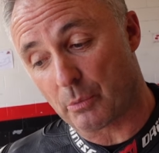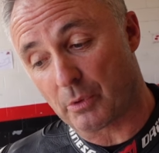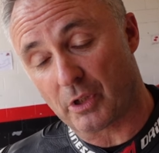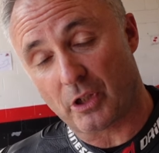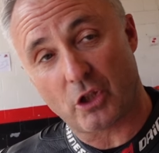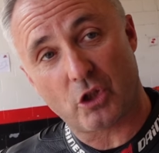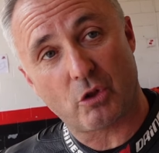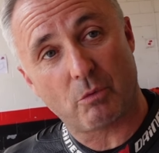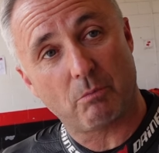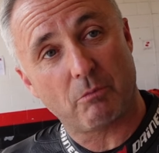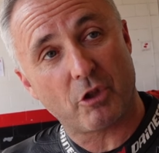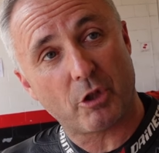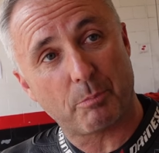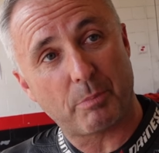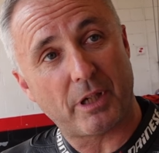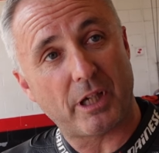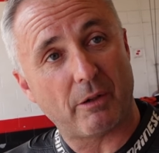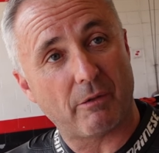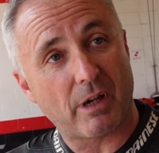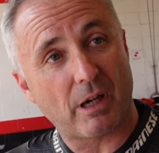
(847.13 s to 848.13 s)
We're going to
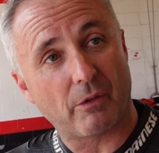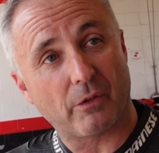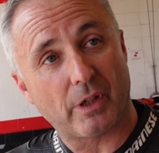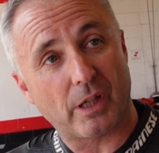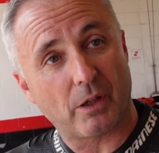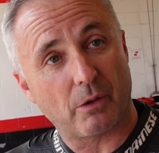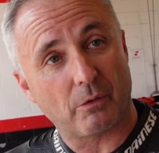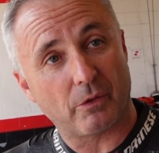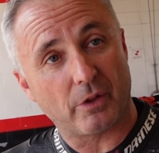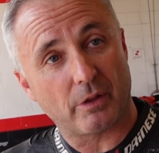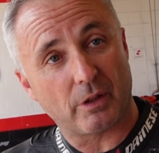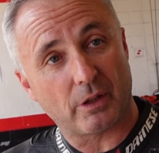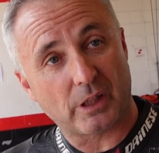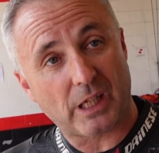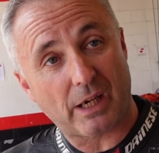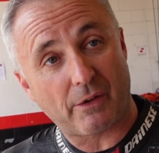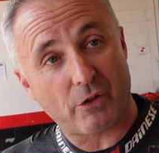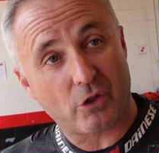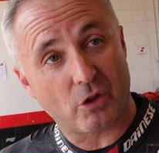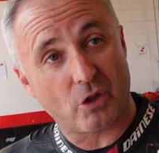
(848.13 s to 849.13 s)
spin it round now, and
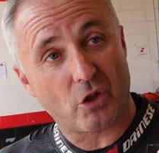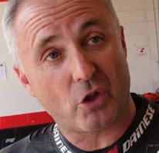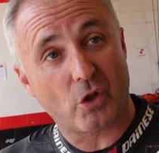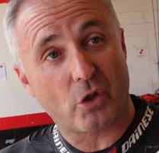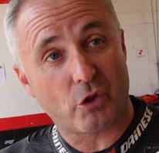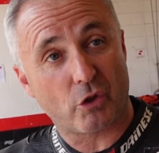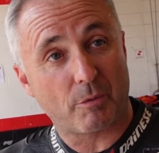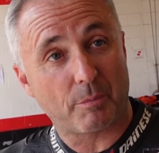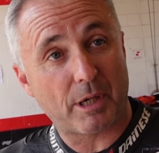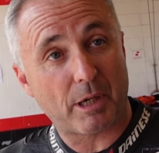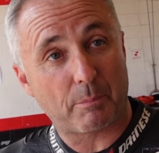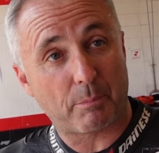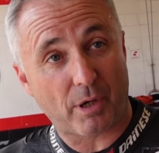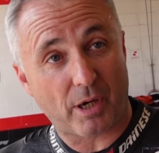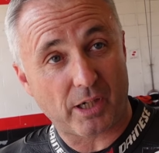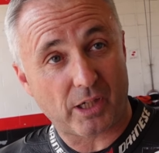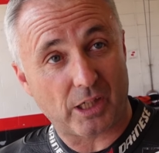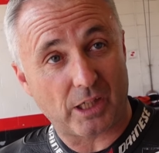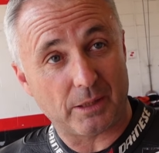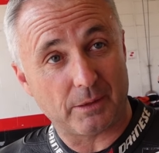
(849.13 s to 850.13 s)
Gary's going to talk to you about
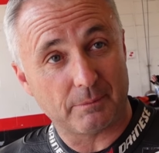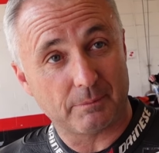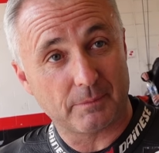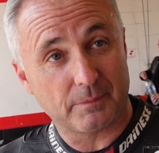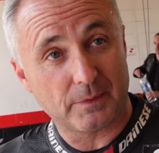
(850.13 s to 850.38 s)
braking.